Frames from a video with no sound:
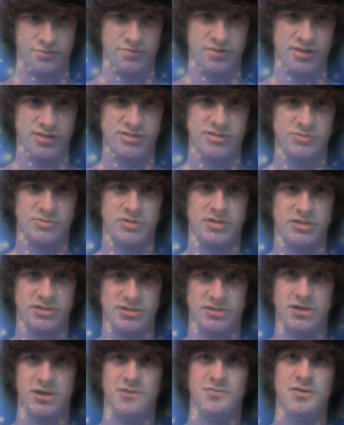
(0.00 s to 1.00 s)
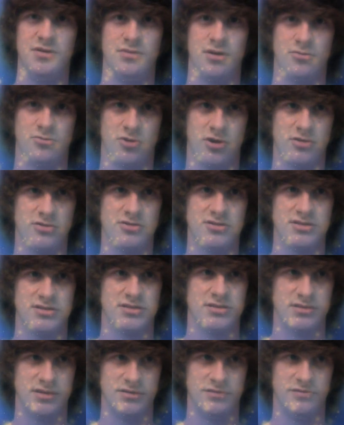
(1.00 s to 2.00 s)
Next week is gonna be my brother's,
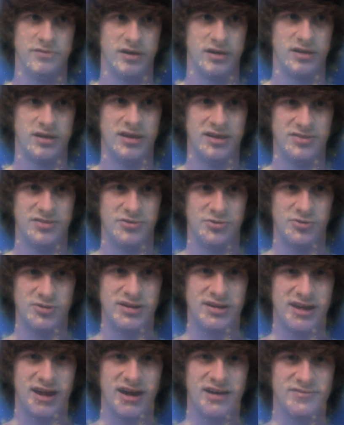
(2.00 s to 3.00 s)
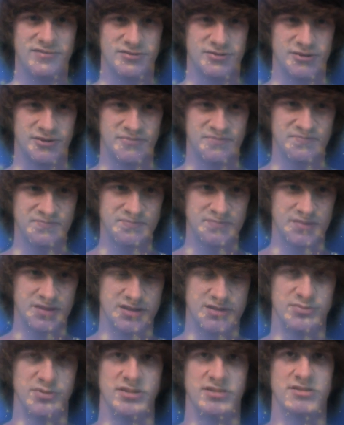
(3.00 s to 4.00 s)
and then val the week after,
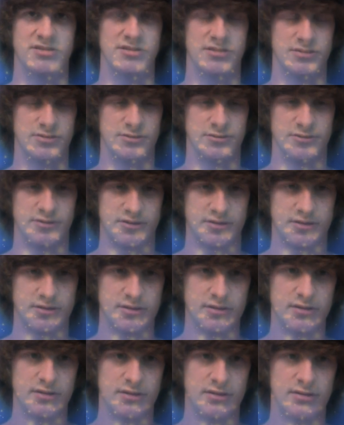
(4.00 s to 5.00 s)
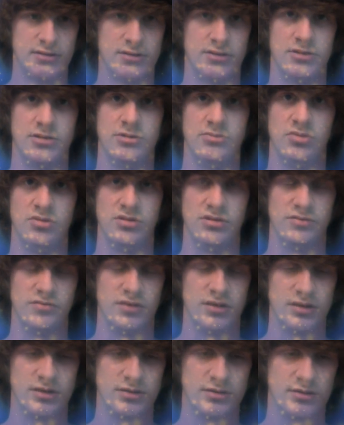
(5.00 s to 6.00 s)
it's my sister's. Can you believe that?